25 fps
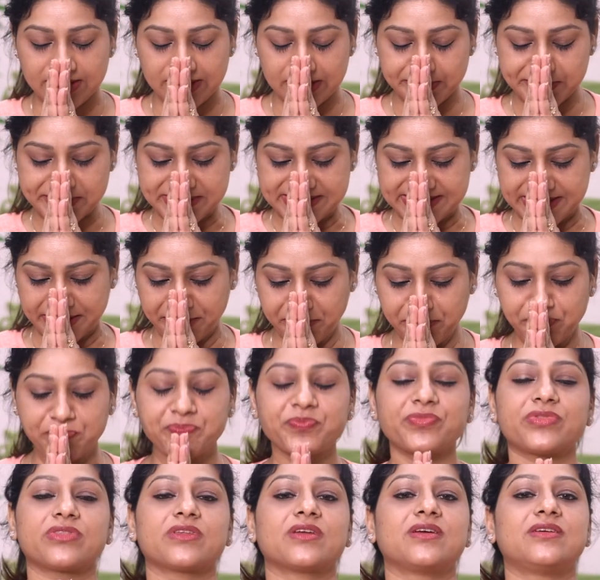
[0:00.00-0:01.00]
Namaste,
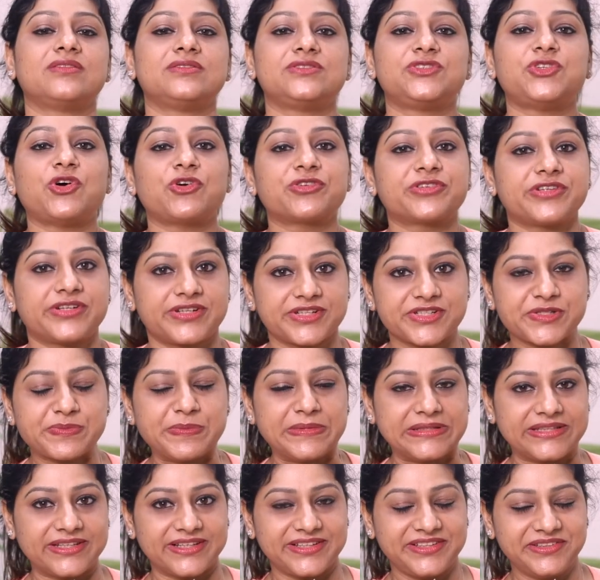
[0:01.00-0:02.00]
Dr.
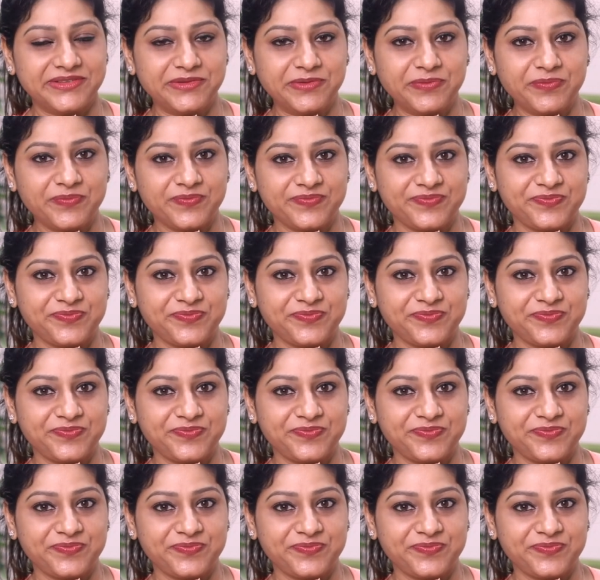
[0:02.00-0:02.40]
Rashmita here.